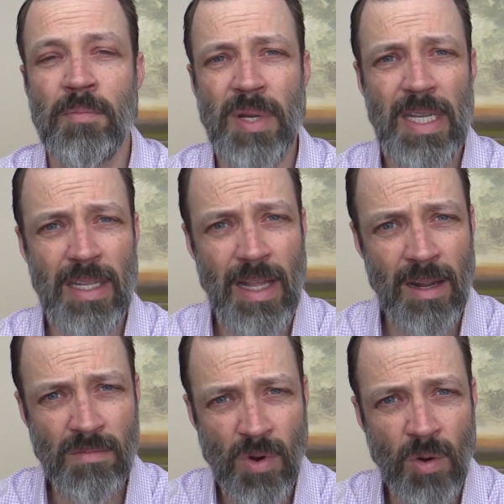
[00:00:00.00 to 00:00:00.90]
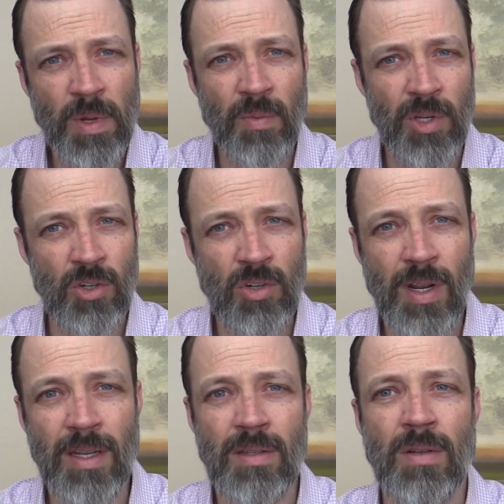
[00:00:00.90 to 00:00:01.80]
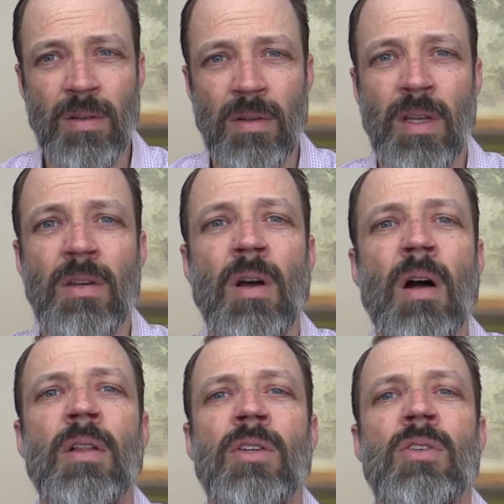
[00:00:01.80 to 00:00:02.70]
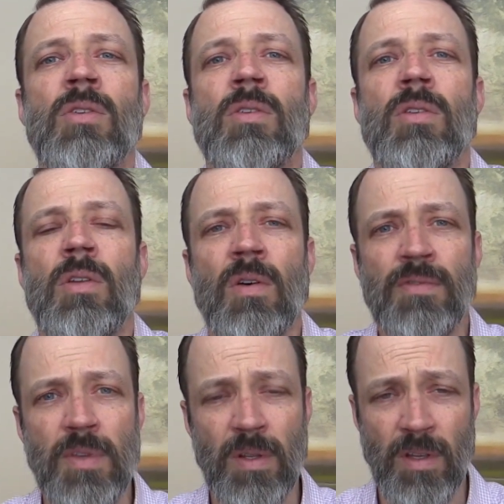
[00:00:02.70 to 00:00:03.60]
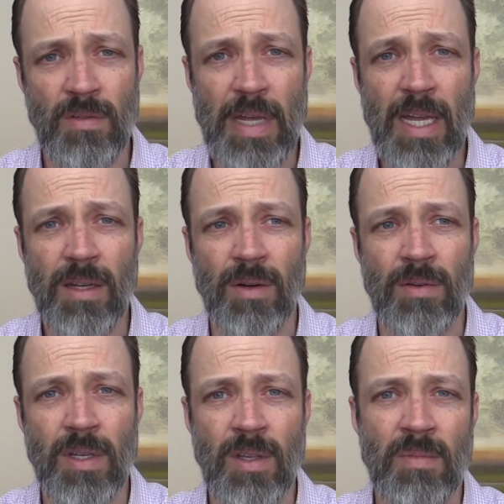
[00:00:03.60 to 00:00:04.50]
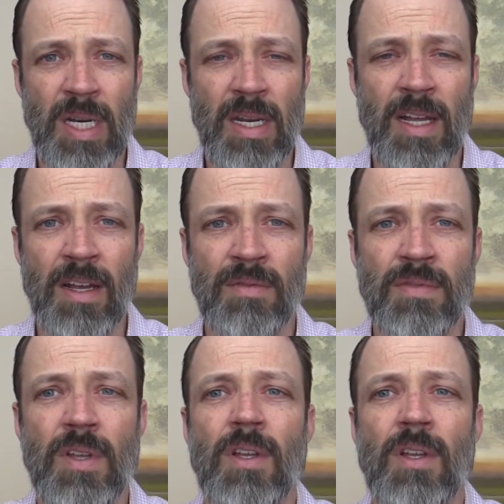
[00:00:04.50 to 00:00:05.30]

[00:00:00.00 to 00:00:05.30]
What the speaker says: But in that moment when you're trying to acknowledge, a feeling of anger that you might have,